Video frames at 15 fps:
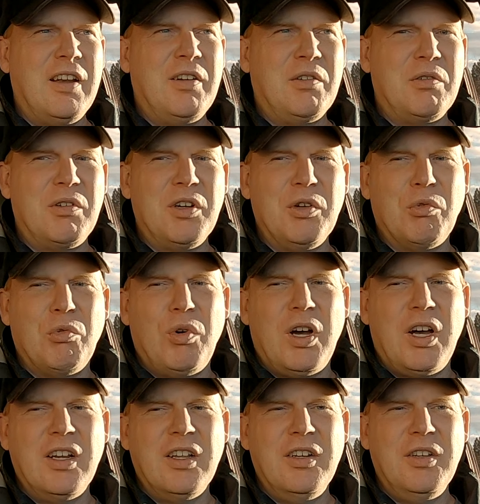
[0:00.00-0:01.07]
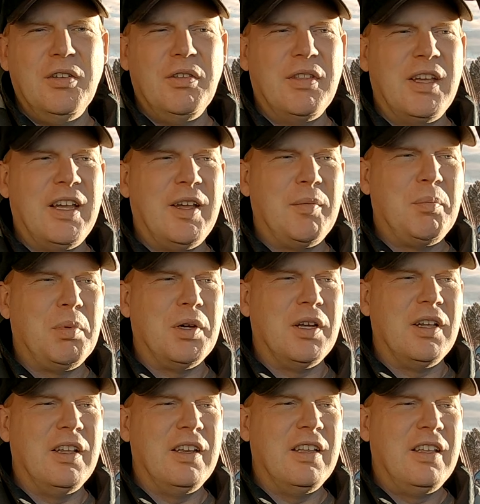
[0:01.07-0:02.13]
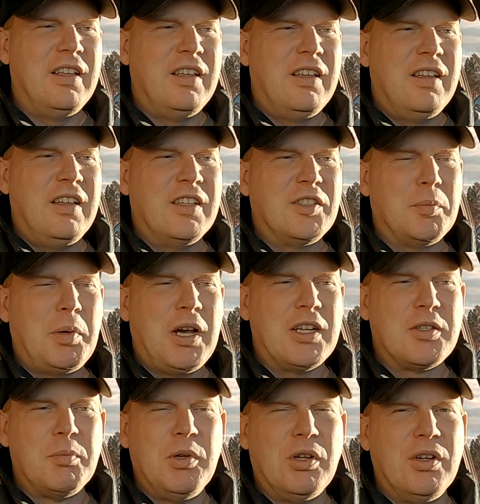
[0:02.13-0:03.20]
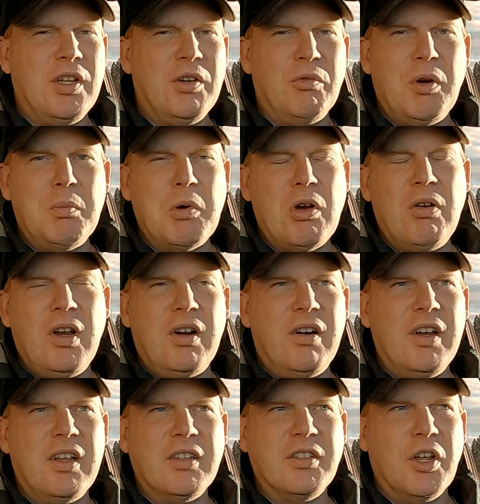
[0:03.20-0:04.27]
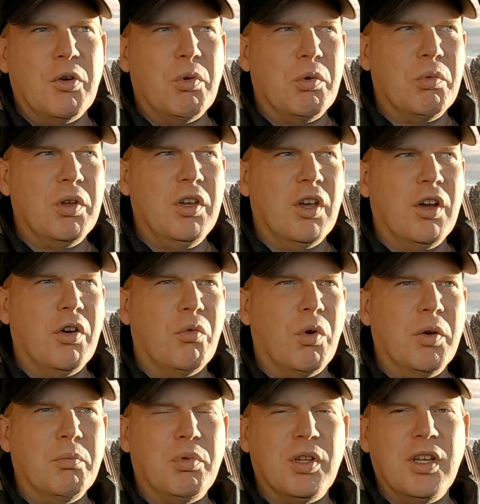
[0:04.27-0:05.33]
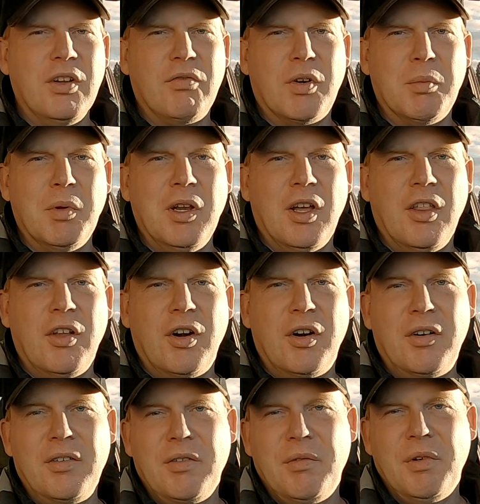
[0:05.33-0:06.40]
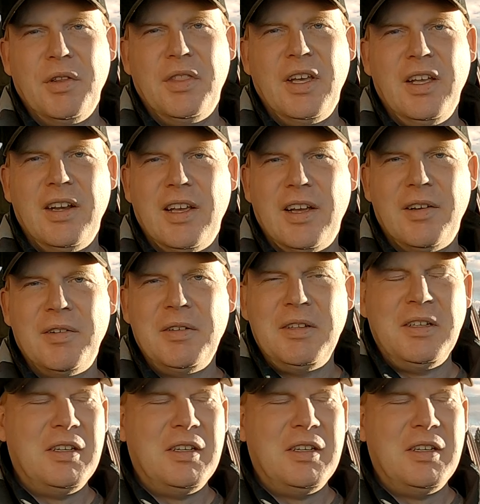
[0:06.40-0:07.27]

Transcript: I don't really want to do that, but it's a possibility. In remote areas, no one would know one plate from another, would they now?